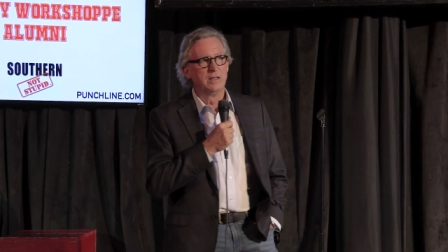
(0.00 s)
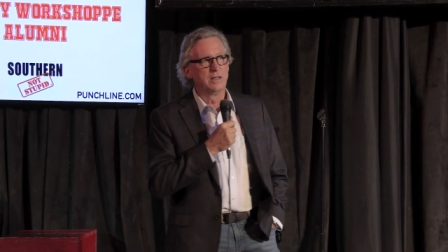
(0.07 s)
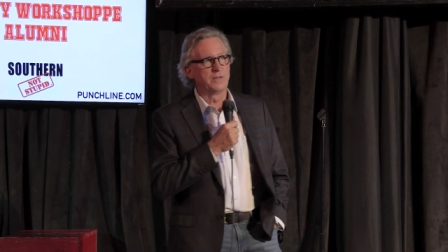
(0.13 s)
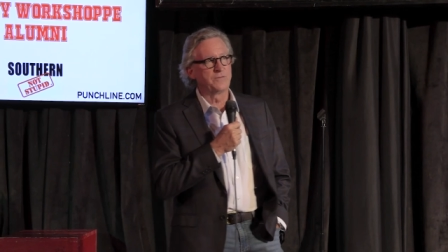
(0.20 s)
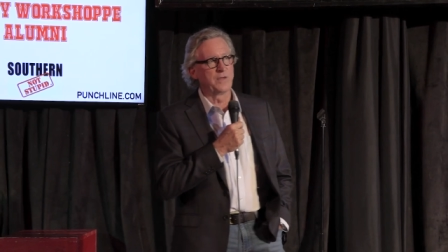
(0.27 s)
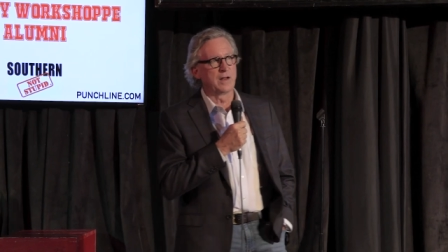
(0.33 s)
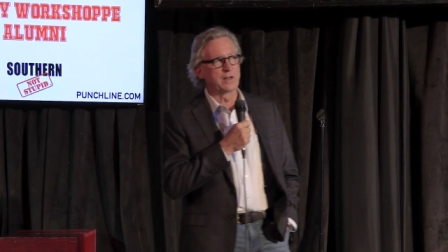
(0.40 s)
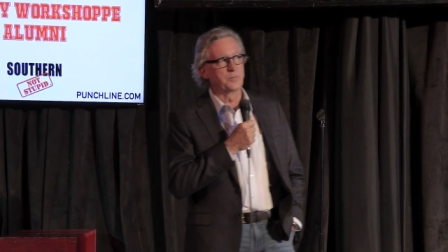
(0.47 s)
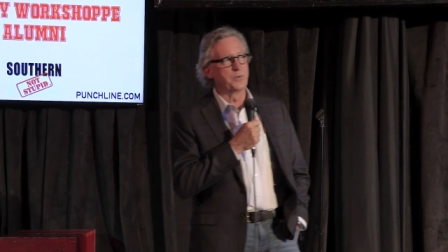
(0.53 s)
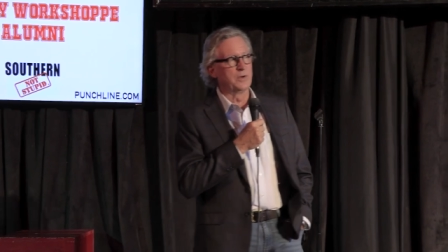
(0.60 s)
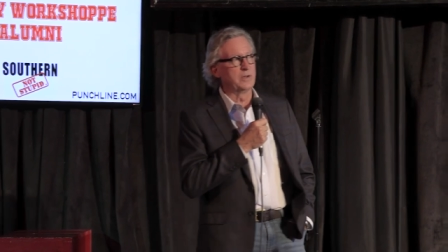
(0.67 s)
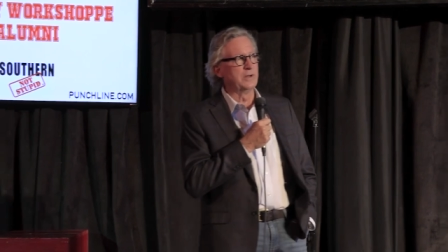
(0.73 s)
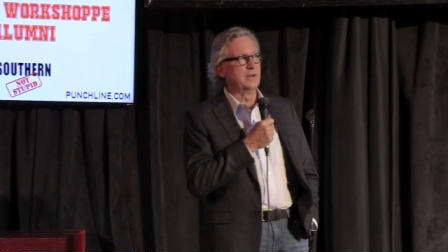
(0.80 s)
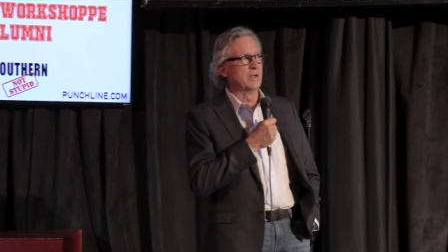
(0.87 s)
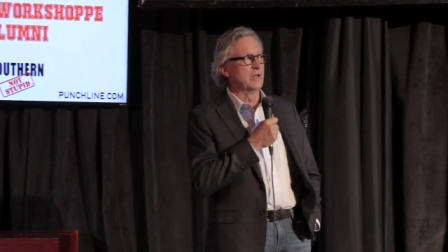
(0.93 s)
It felt like a pretty
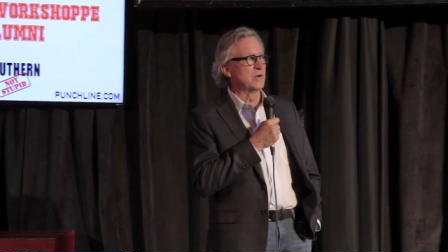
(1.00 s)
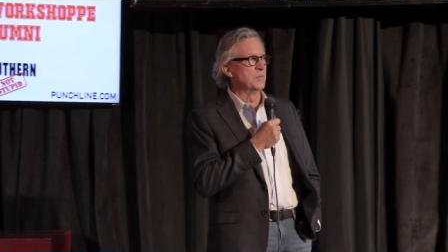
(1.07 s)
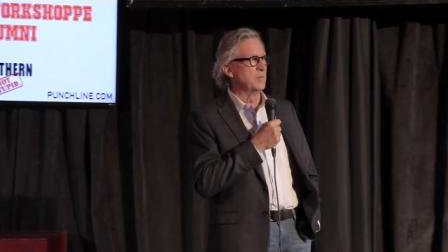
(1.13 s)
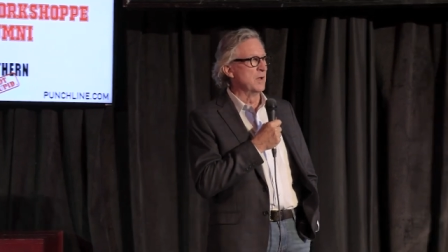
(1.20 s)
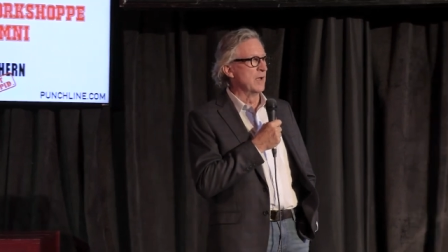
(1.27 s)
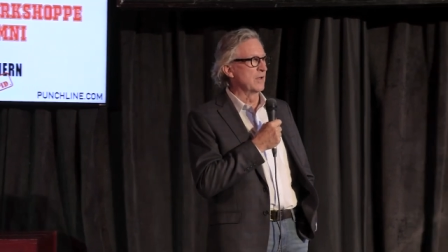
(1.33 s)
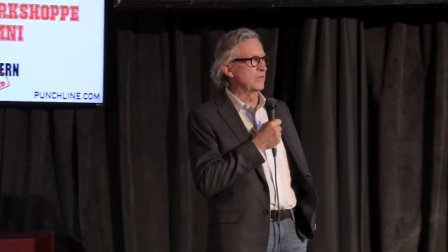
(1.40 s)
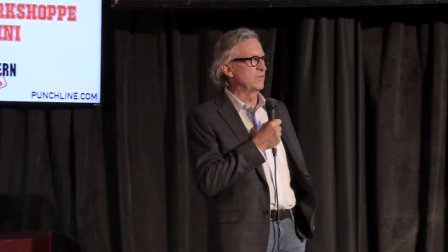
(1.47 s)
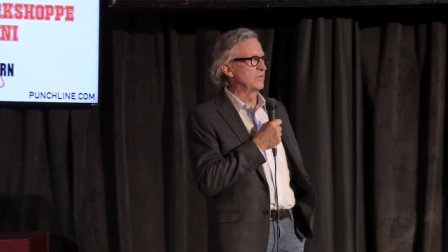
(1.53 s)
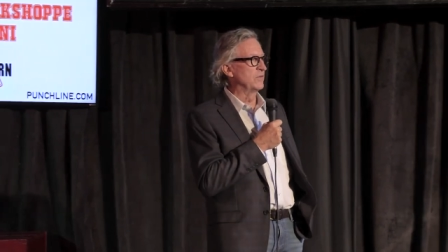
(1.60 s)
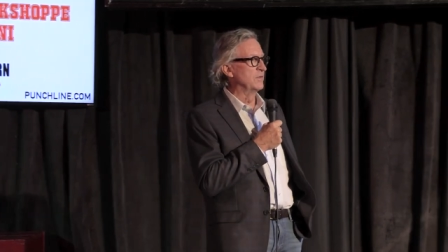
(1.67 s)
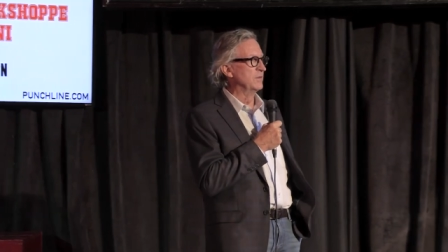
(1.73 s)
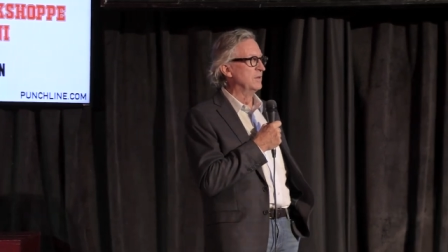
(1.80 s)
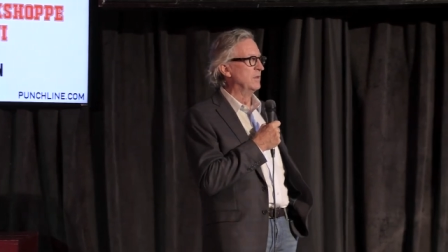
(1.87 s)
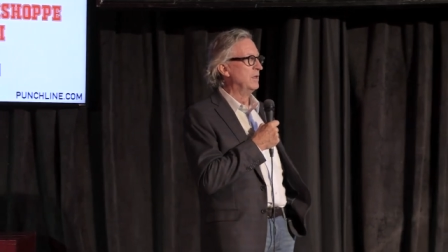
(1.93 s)
good deal 100 bucks
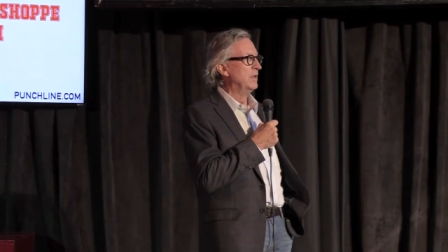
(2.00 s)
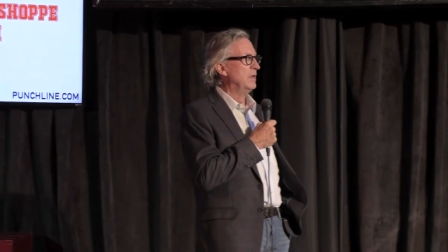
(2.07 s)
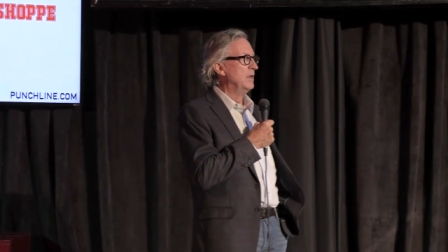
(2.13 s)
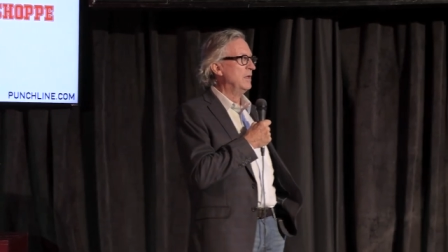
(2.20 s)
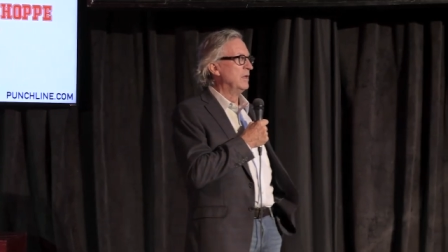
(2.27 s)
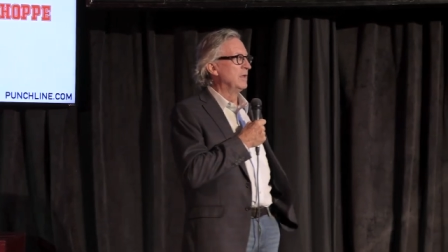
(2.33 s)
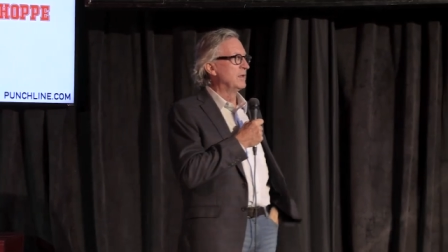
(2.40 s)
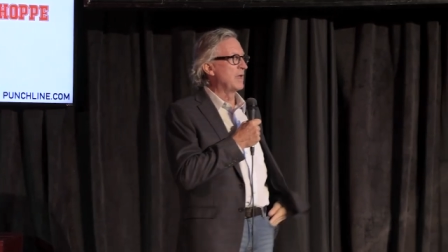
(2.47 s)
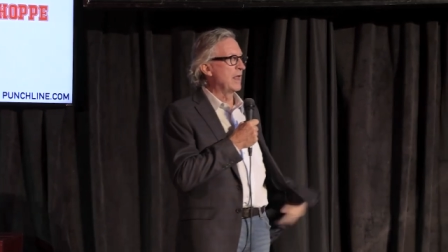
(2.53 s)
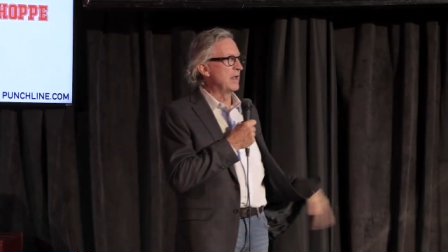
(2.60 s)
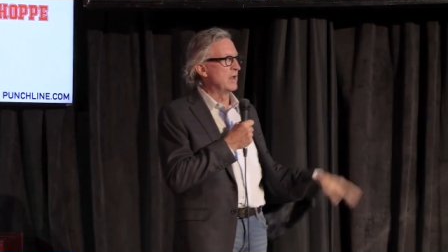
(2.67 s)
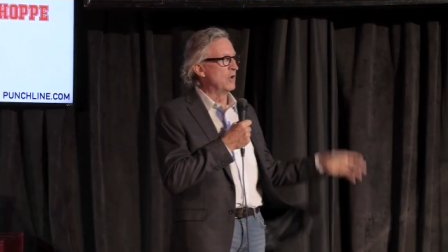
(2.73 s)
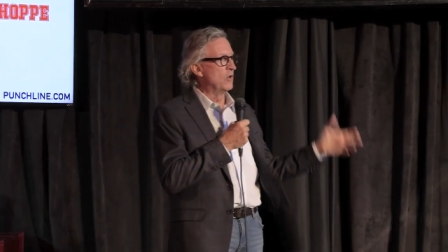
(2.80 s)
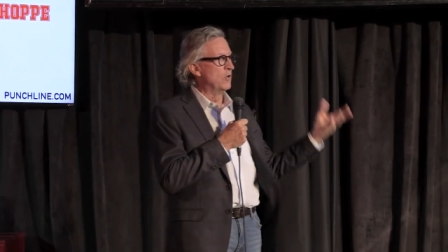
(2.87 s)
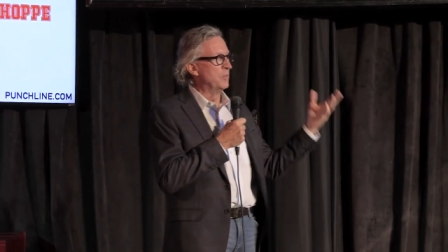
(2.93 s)
Got it
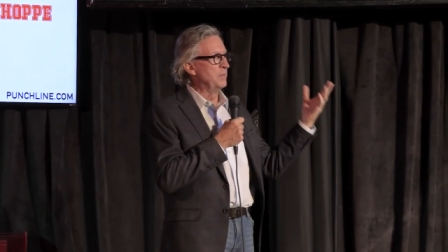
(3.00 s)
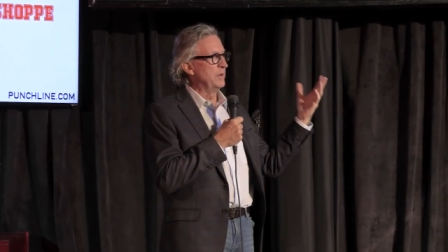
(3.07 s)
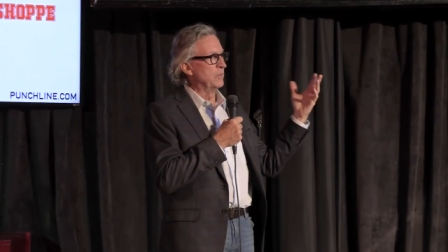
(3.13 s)
home.